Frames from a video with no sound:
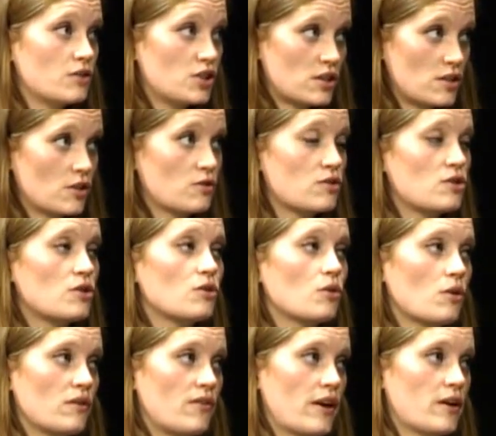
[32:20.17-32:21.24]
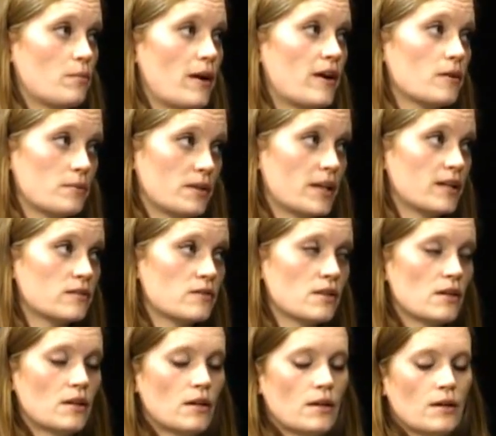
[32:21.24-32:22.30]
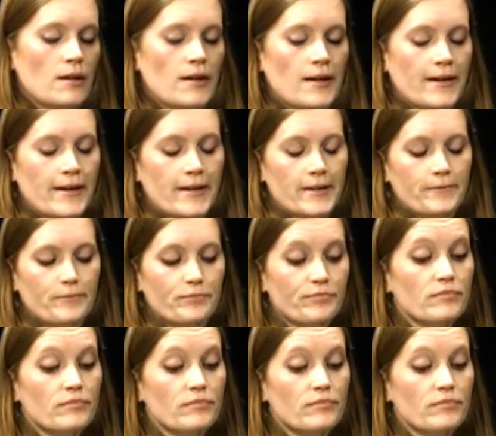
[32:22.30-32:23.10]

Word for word: just those two coal-fired power plants. Really? Um,